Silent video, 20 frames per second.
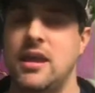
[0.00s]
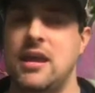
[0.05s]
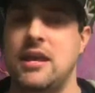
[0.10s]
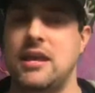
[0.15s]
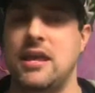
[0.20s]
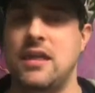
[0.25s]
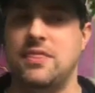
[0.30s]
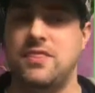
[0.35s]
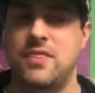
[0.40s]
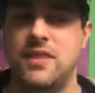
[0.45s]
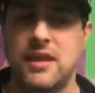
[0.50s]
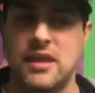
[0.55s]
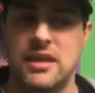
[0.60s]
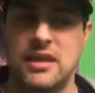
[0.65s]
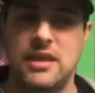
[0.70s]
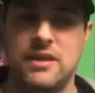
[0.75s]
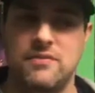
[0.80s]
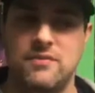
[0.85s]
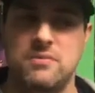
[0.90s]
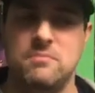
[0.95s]
and I
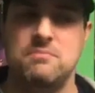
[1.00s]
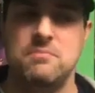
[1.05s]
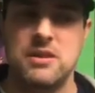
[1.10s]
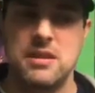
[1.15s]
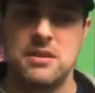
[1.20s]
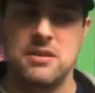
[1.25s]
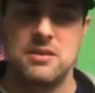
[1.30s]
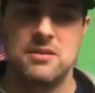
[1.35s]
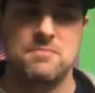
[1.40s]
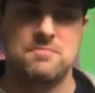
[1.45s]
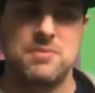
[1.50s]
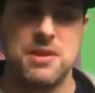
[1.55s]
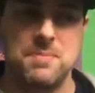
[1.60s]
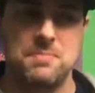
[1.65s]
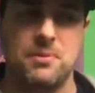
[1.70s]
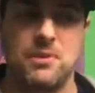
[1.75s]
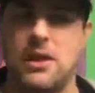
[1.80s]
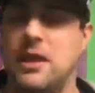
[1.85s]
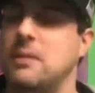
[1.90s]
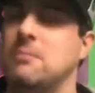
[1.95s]
think even
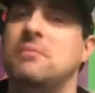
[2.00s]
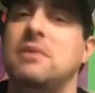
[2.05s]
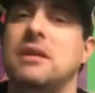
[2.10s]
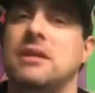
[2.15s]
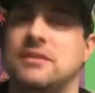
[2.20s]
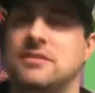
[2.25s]
people like me